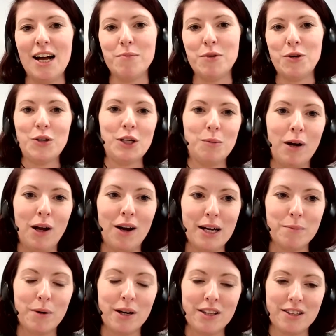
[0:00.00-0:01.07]
you can
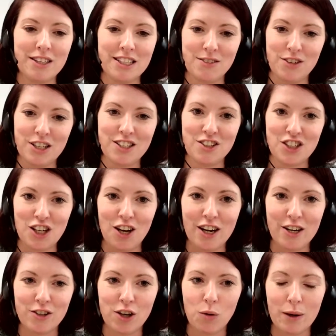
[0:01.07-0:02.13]
apply by the 31st of
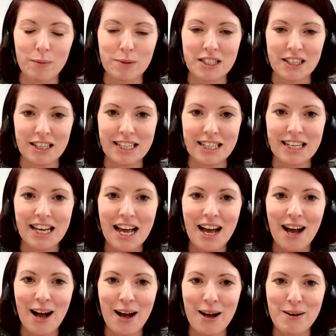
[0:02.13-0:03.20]
July on our website.
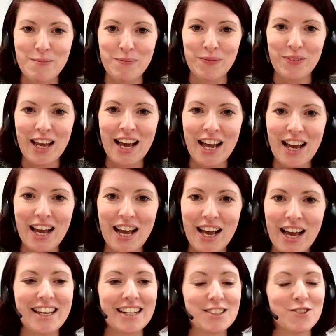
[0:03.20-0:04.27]
And
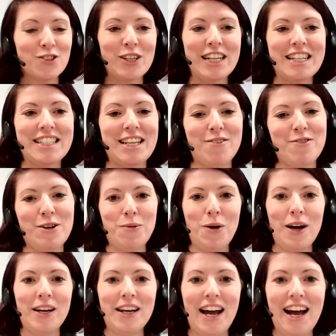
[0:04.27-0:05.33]
thanks for joining us,
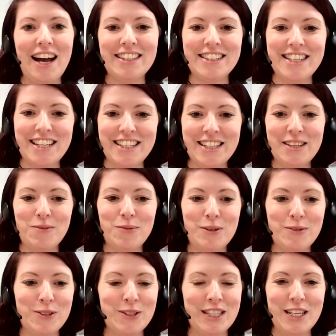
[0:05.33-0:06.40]
everyone, and we
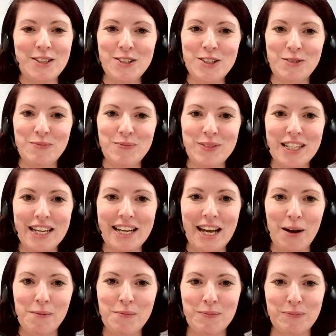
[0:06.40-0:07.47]
will see you soon. Take
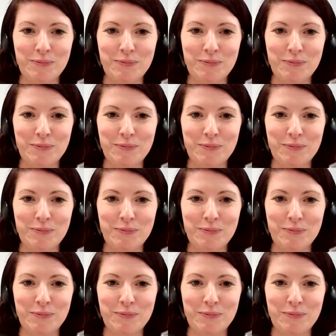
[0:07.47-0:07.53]
care.